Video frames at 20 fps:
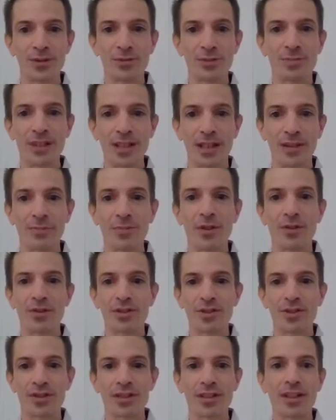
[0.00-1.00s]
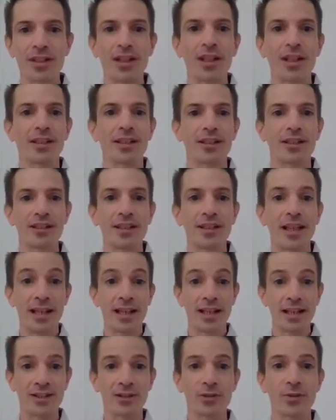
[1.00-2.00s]
speak up, there's
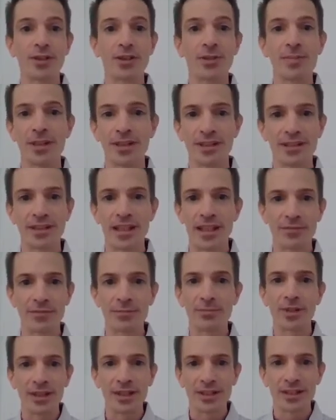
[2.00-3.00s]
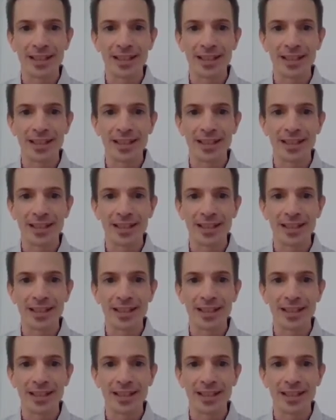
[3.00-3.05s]
that it's going to be a safe place.